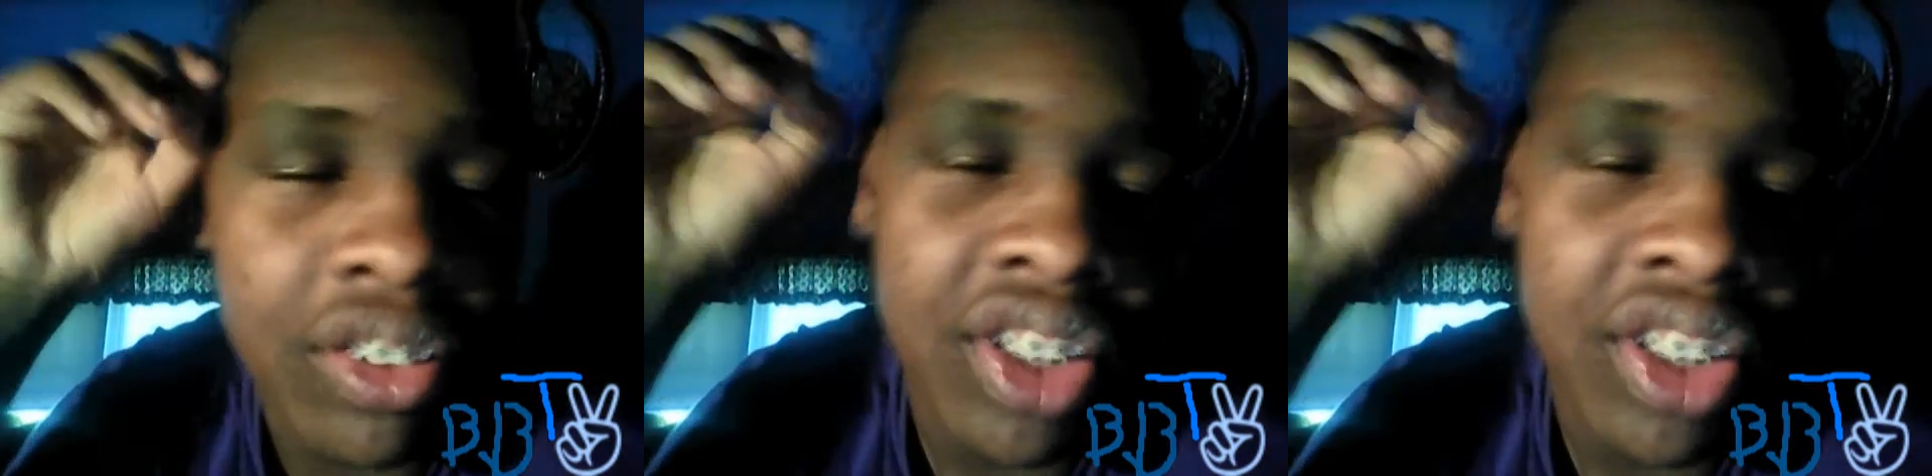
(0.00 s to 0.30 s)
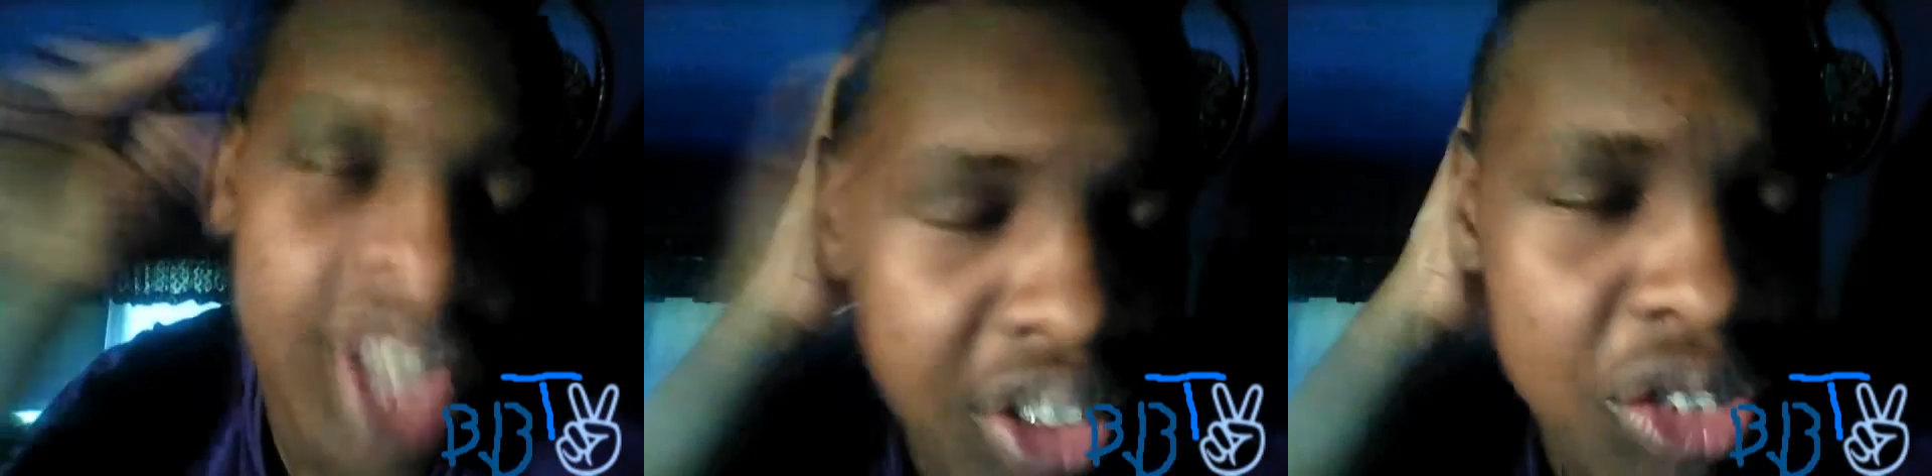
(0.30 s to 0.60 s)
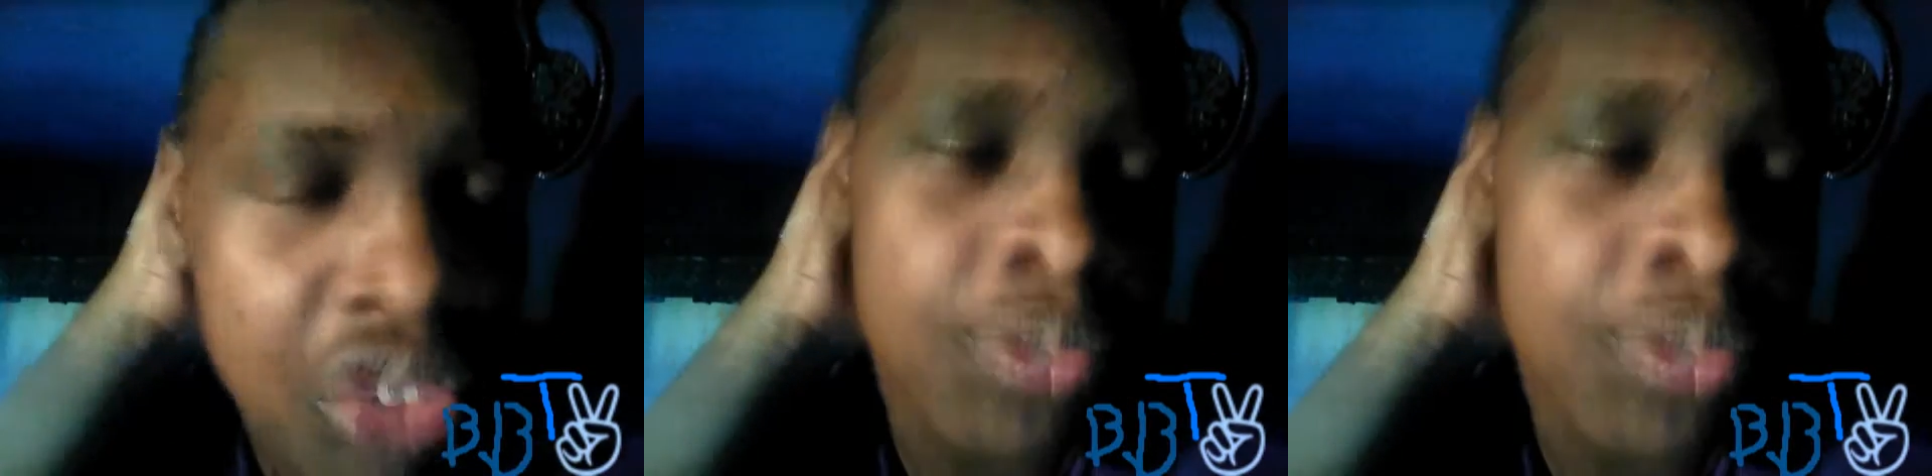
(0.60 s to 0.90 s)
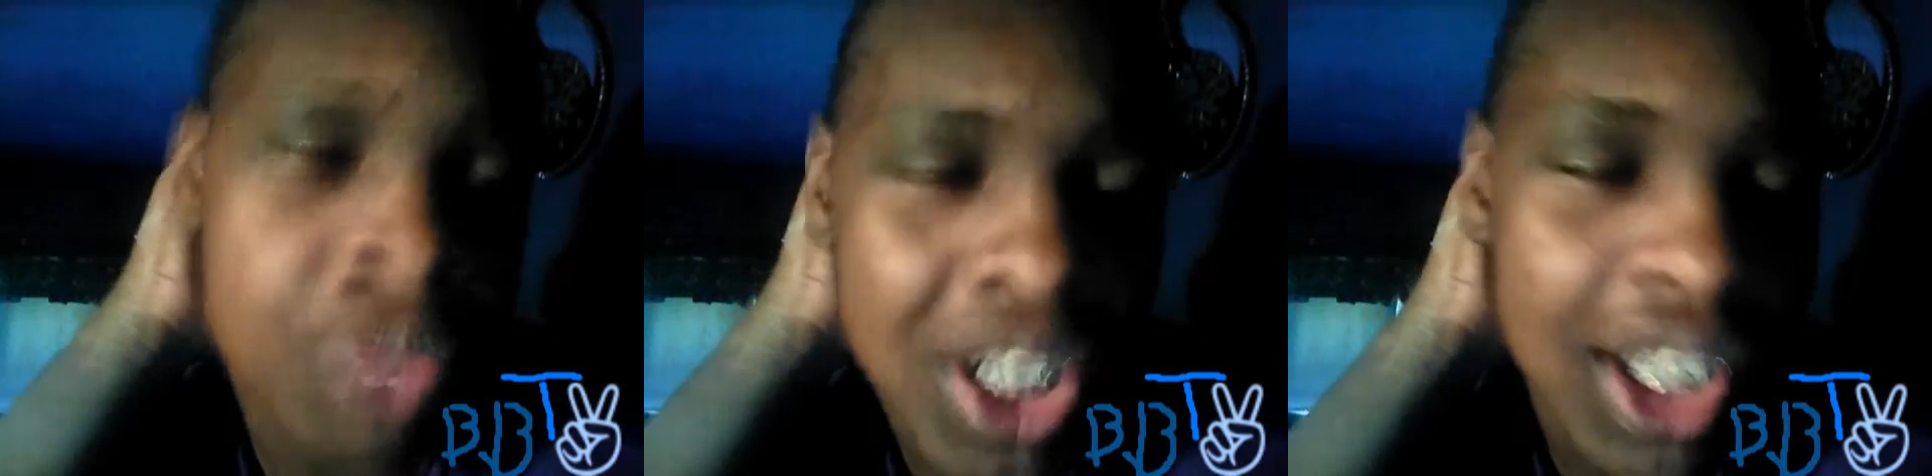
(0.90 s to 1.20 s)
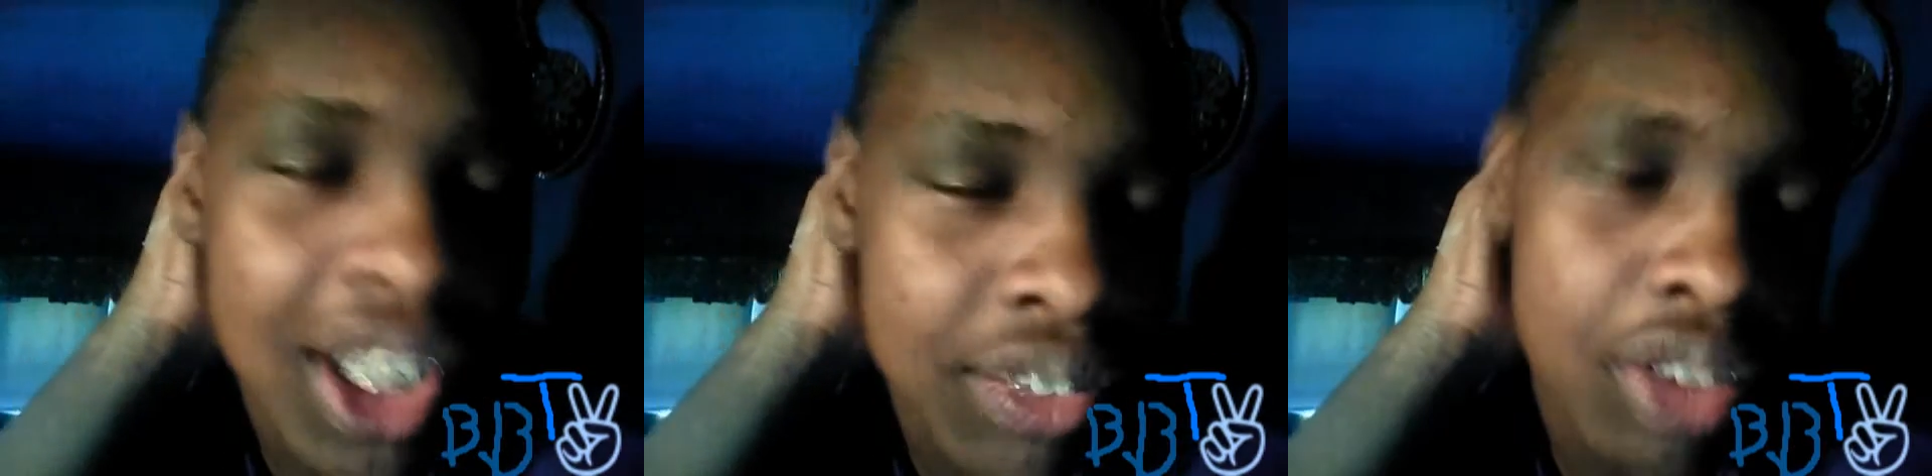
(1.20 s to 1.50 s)
here's
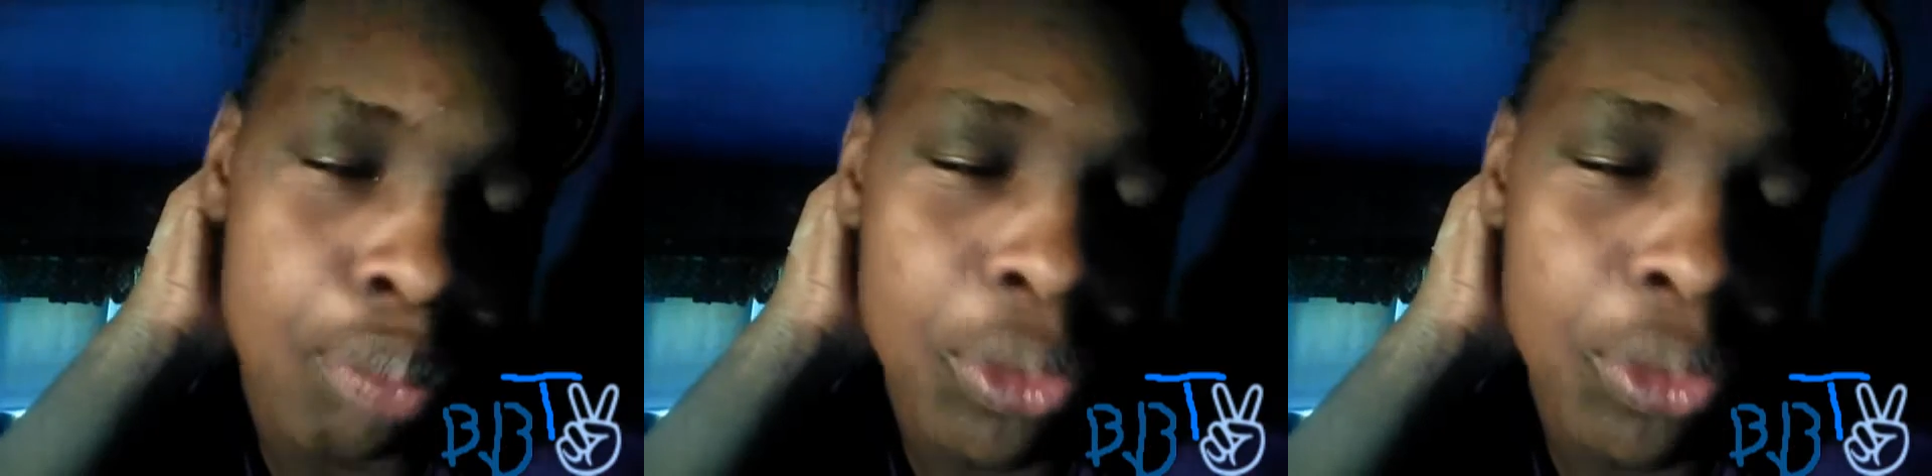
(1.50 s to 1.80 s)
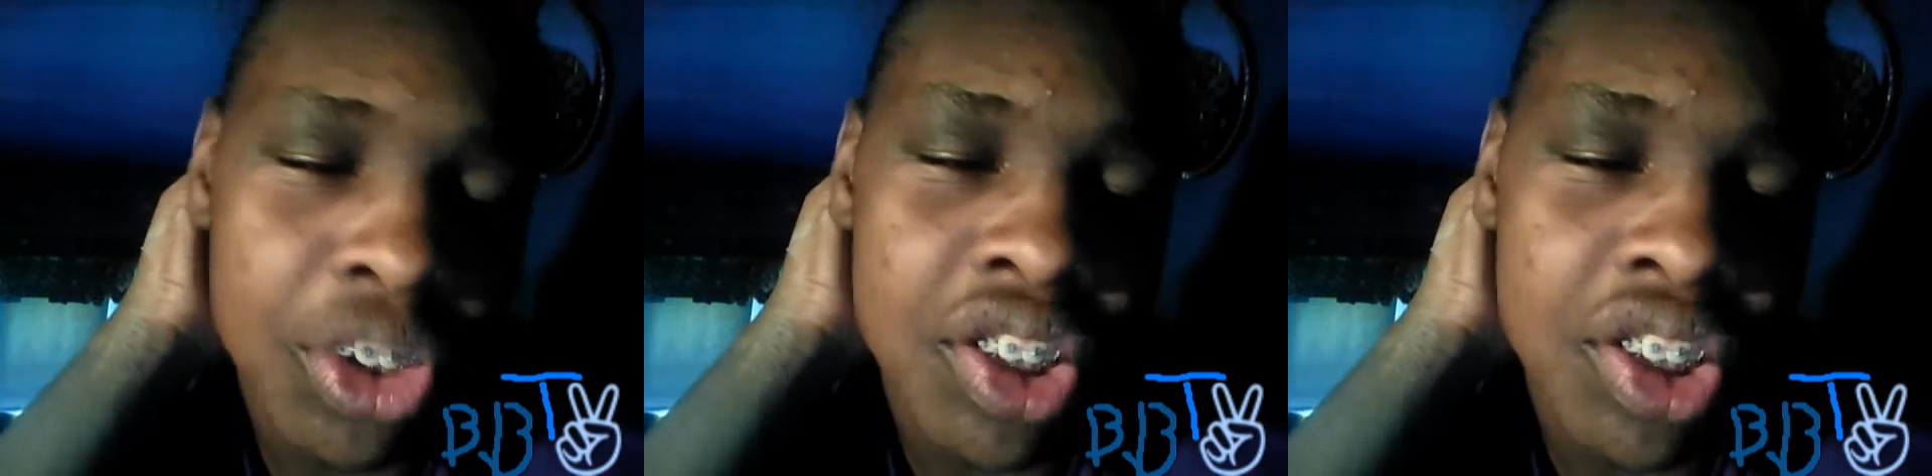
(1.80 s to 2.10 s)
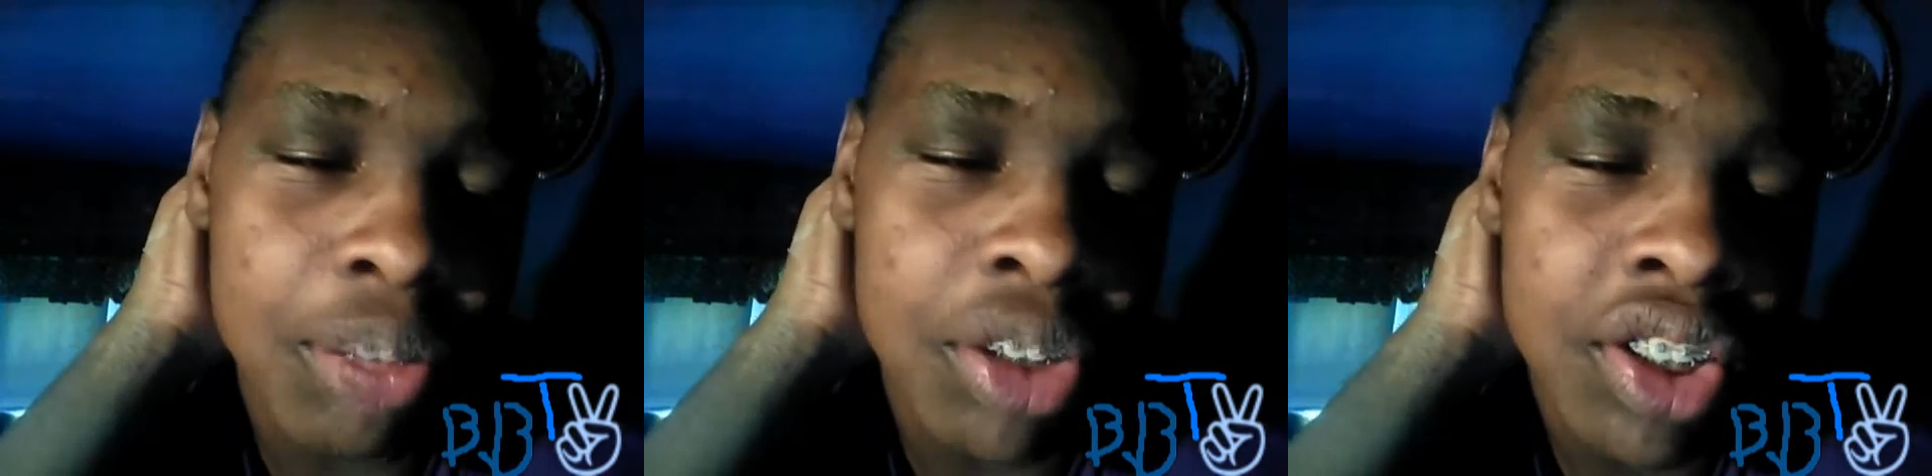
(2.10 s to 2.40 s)
5 important tips